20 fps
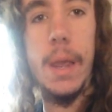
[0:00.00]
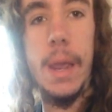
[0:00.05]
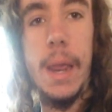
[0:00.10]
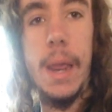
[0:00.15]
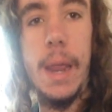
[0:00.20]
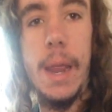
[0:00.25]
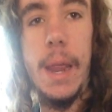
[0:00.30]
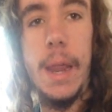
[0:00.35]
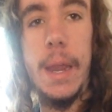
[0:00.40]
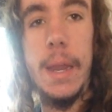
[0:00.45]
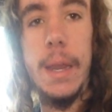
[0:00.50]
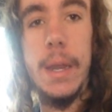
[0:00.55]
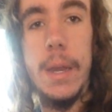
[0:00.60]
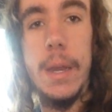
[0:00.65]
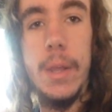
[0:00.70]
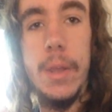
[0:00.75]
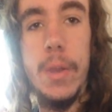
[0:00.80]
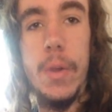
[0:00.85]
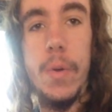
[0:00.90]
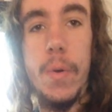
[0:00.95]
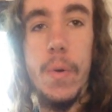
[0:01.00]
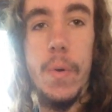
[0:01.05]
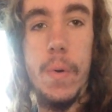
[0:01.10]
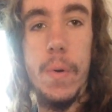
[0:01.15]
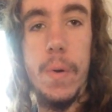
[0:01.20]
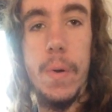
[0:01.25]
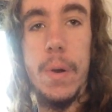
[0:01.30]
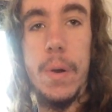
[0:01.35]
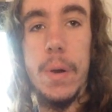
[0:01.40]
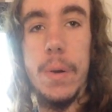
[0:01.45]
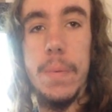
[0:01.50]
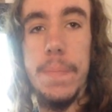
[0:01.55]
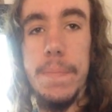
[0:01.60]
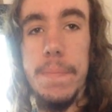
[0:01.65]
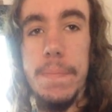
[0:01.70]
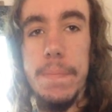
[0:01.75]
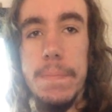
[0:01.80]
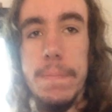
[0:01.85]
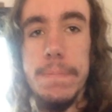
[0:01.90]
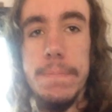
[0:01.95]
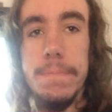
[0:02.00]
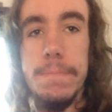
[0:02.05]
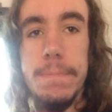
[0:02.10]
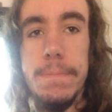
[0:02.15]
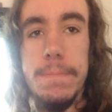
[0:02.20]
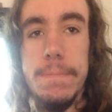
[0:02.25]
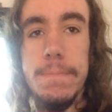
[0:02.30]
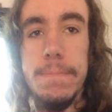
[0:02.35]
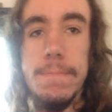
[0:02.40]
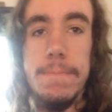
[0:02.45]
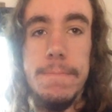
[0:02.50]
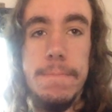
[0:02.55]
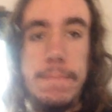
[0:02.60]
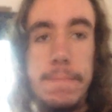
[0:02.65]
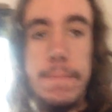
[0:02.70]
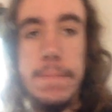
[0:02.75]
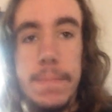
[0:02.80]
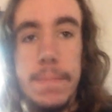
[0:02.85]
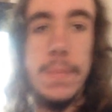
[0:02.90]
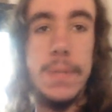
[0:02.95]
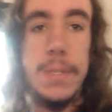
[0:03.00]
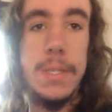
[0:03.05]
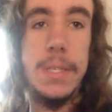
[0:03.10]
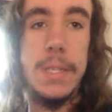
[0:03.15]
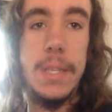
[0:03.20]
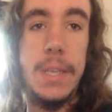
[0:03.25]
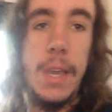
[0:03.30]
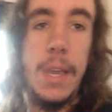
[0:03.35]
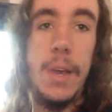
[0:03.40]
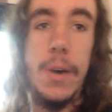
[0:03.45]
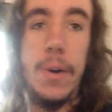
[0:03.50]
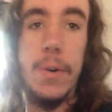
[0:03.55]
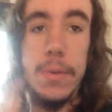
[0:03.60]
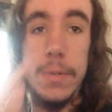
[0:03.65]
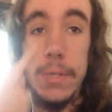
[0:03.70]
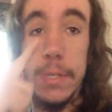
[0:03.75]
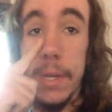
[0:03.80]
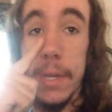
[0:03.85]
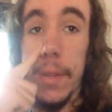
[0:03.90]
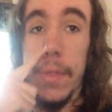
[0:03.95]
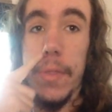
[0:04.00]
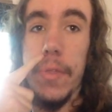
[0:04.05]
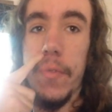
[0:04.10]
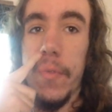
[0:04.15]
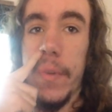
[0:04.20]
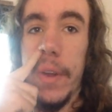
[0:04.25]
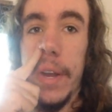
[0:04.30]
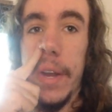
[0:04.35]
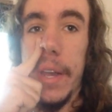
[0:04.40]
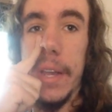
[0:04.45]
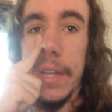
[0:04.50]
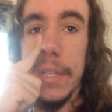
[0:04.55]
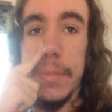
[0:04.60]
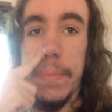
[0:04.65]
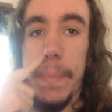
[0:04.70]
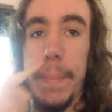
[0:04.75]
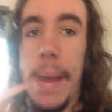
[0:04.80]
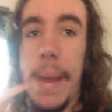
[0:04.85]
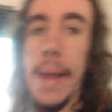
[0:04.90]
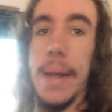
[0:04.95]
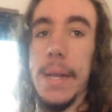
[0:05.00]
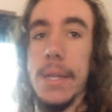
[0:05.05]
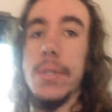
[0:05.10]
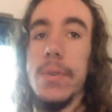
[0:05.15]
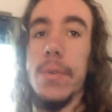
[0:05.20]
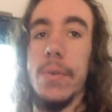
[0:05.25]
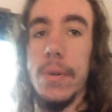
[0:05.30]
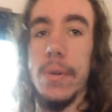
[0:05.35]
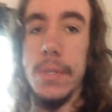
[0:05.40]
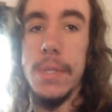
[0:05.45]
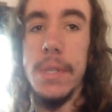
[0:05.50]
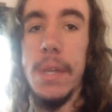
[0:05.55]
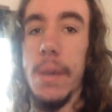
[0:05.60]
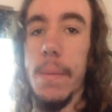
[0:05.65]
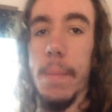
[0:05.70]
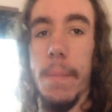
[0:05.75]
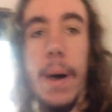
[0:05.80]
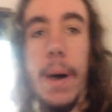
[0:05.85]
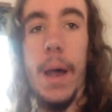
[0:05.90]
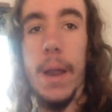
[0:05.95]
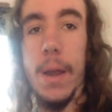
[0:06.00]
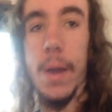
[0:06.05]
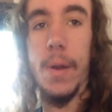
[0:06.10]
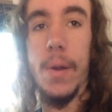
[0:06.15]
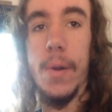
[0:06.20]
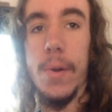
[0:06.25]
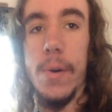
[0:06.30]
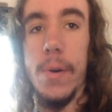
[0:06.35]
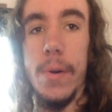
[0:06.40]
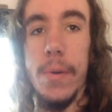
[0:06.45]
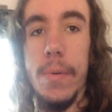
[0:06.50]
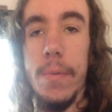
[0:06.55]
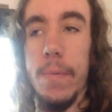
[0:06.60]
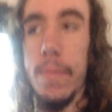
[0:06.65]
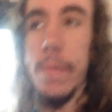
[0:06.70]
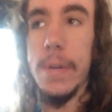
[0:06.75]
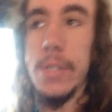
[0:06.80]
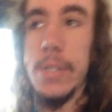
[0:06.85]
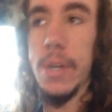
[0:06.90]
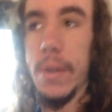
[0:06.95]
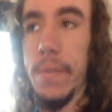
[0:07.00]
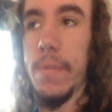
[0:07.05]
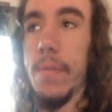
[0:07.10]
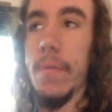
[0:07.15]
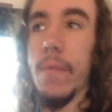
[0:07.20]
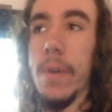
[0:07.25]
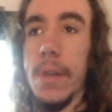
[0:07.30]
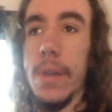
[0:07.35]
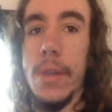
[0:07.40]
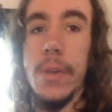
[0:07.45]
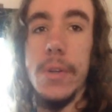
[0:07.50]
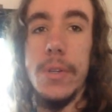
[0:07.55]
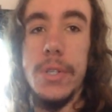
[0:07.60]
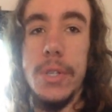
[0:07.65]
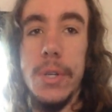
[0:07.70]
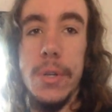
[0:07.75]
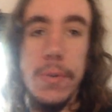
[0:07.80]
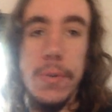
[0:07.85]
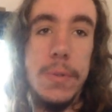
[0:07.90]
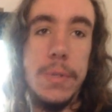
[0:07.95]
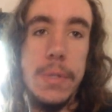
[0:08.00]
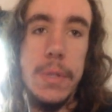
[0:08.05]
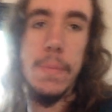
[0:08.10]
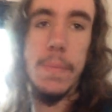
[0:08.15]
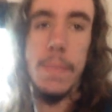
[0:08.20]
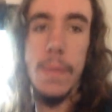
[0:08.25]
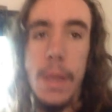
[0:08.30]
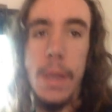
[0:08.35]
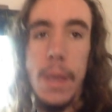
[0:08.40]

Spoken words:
and your skills in 3ds Max or Z-Modeler, whichever one you choose.